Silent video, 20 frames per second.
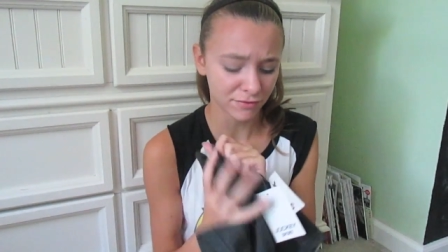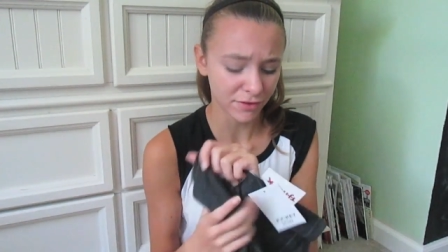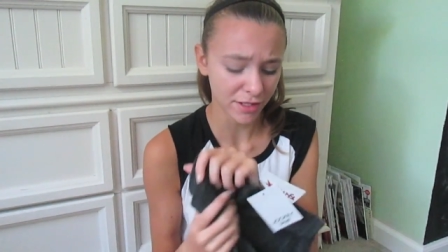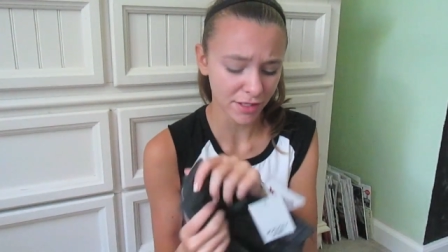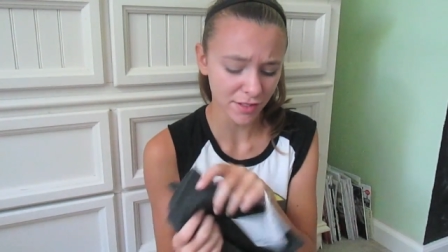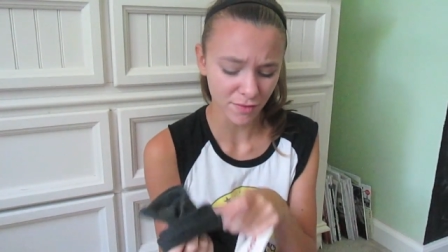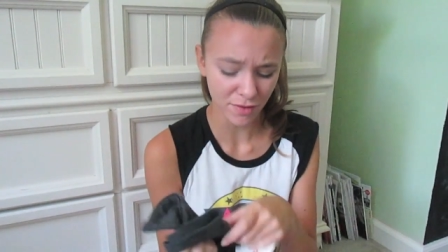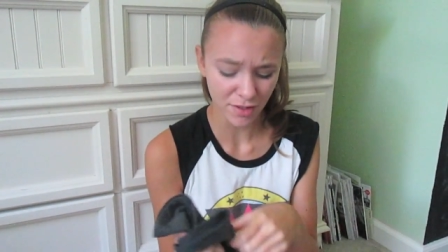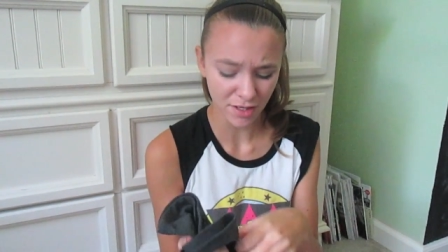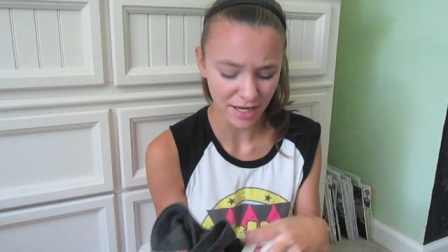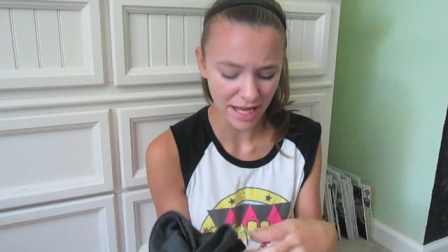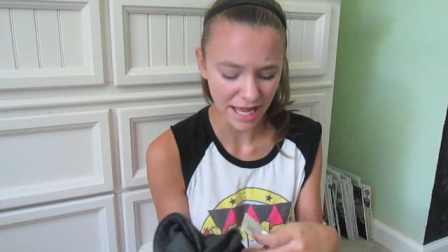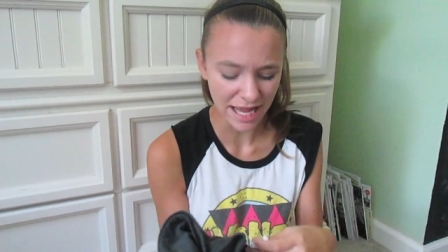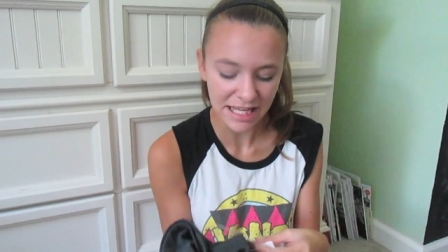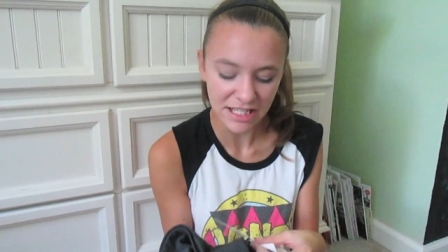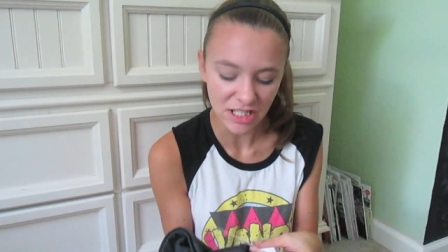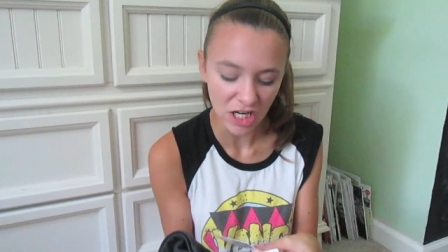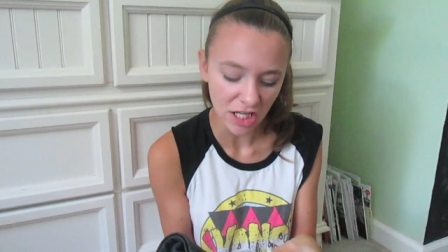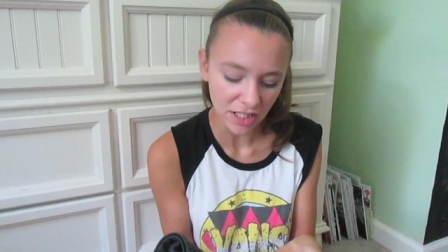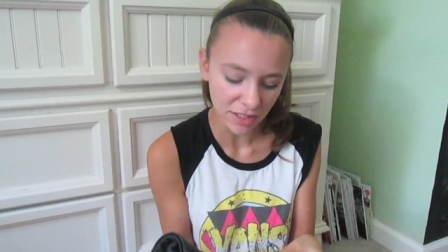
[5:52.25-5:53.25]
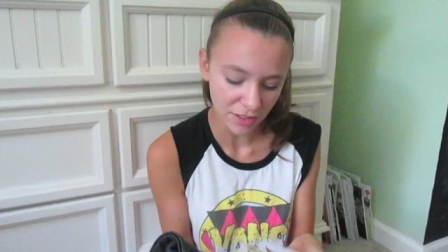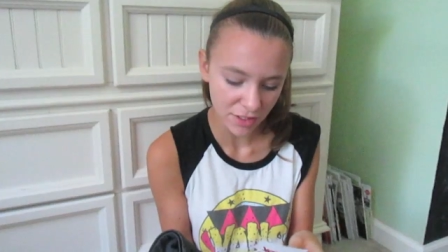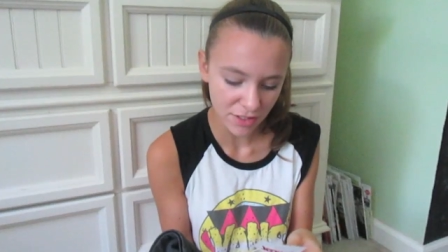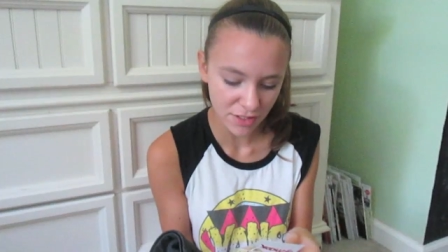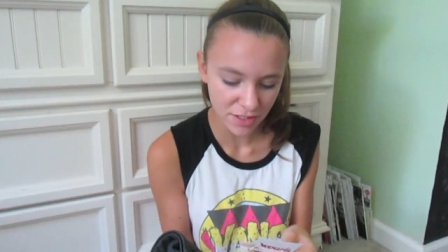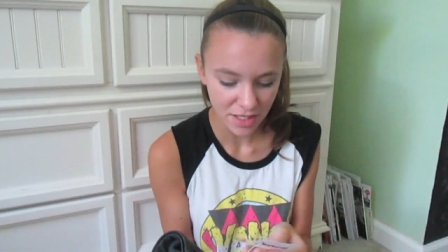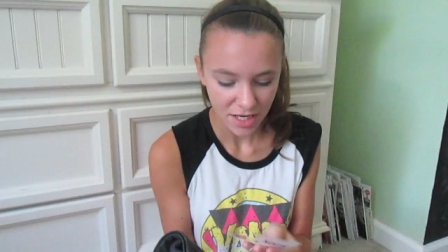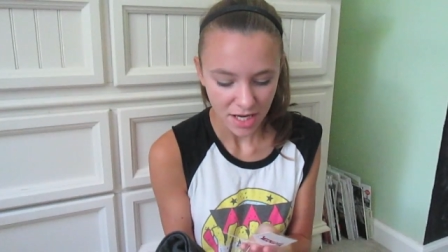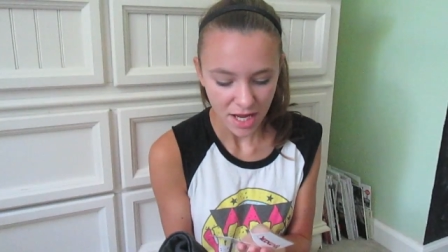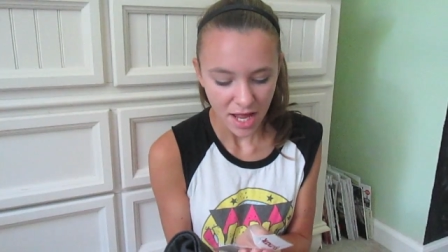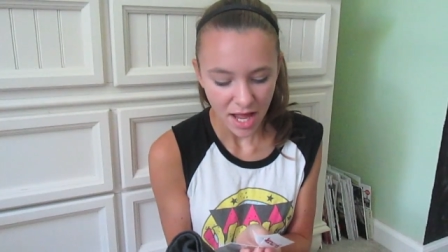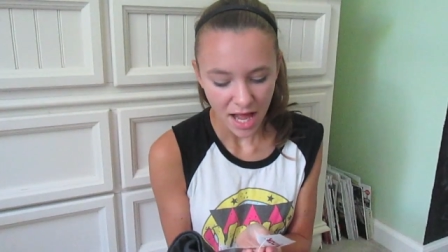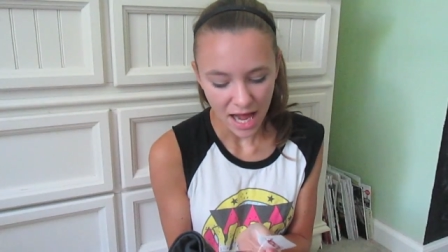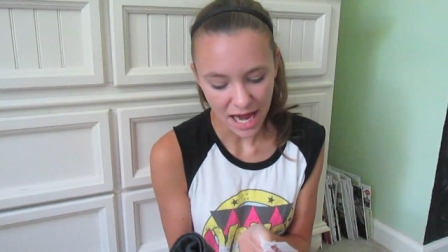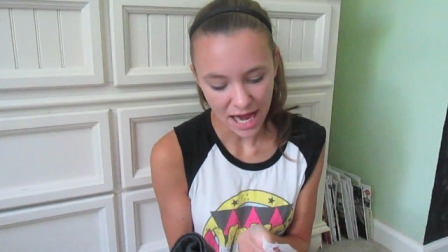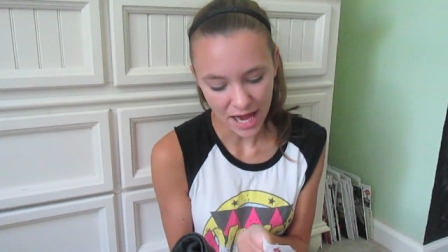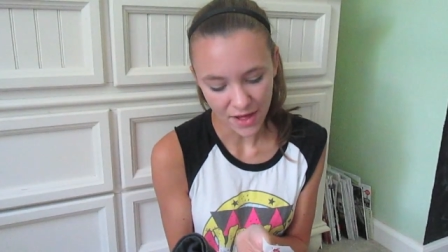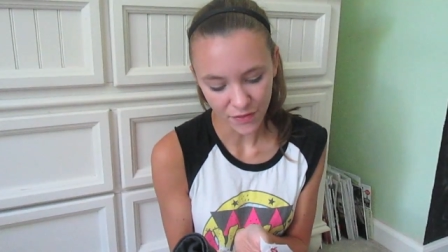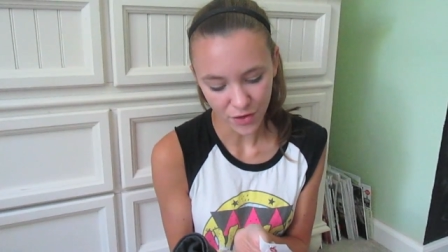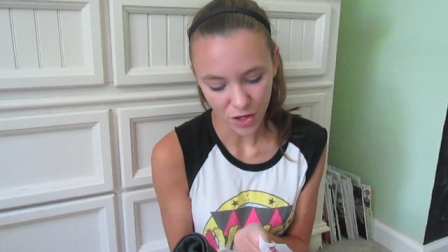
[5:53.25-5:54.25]
These were $8
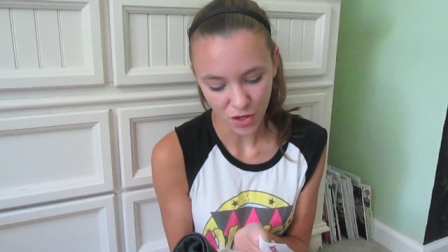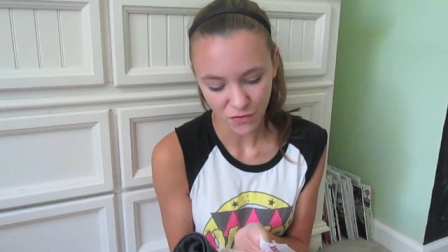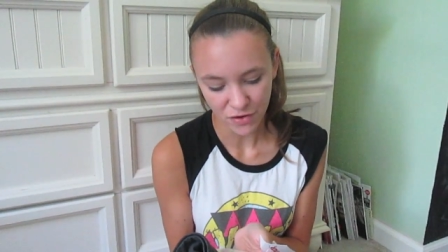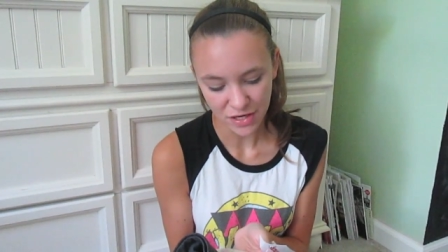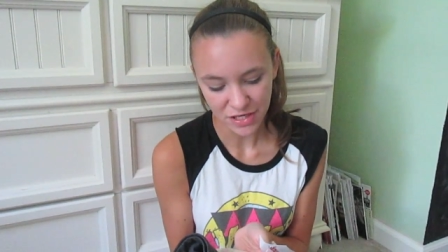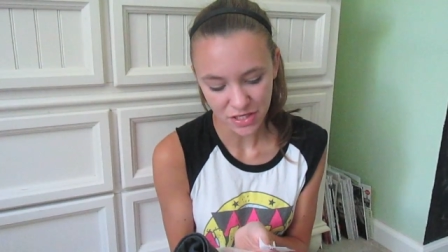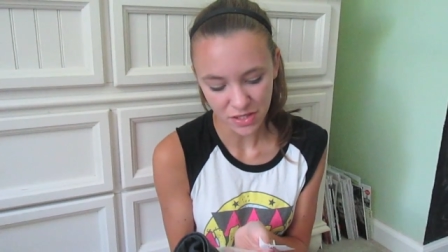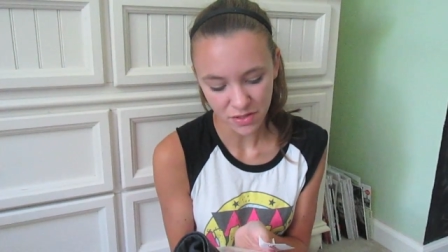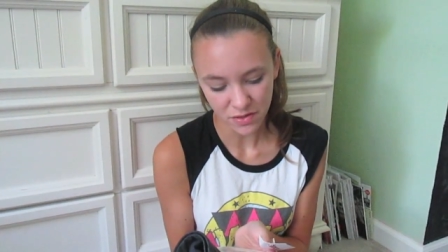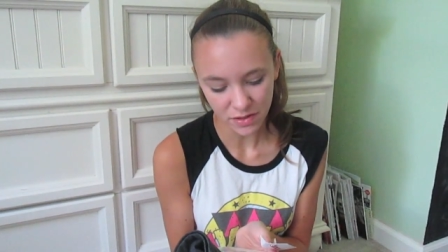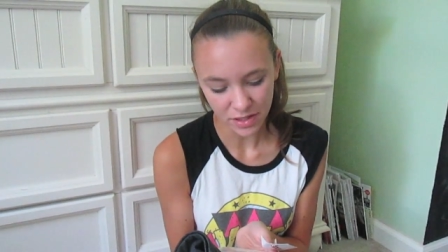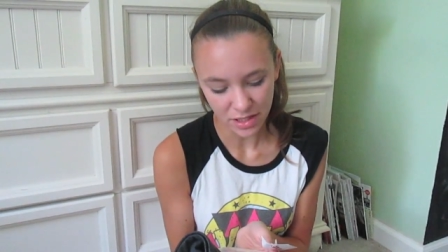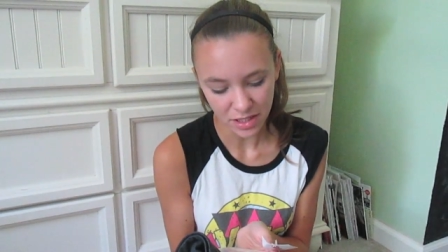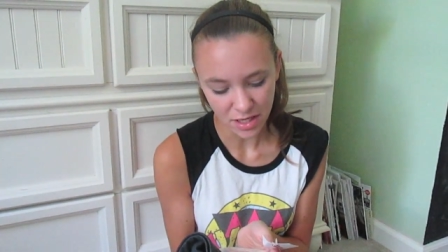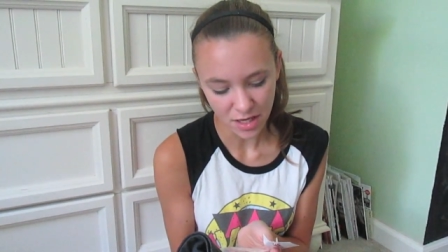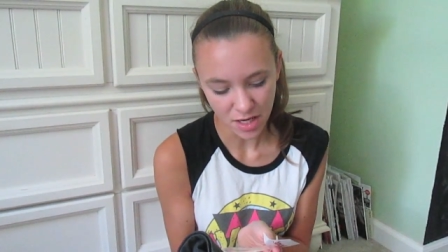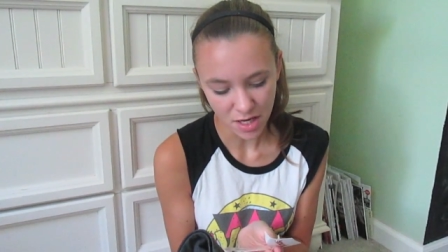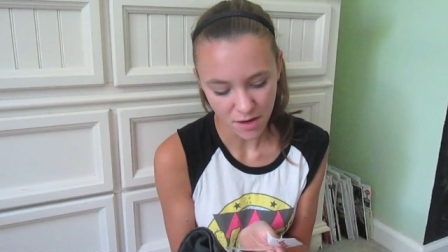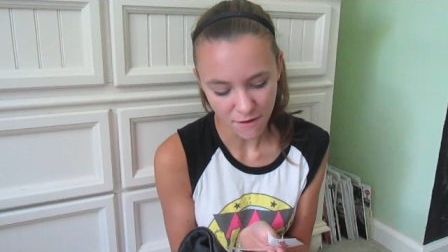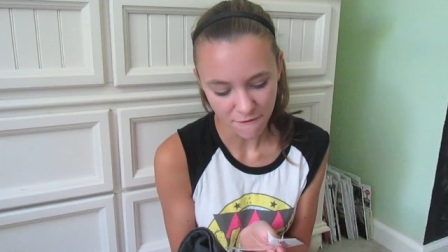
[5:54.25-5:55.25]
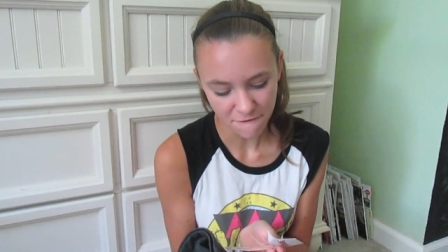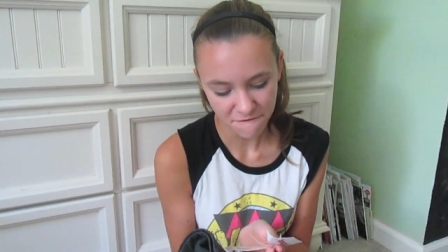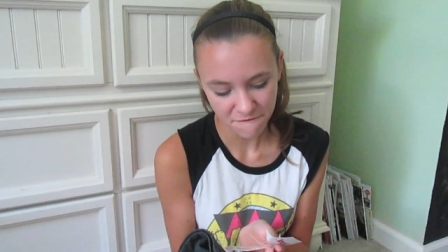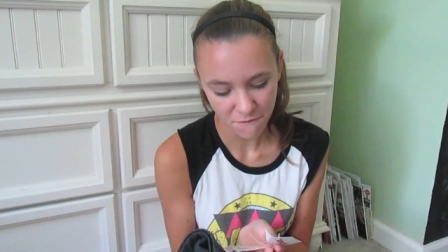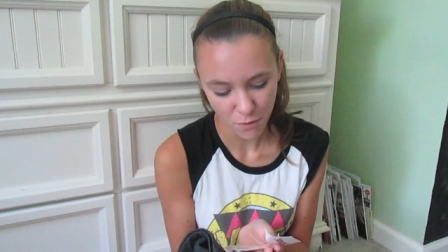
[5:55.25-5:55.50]
and they're originally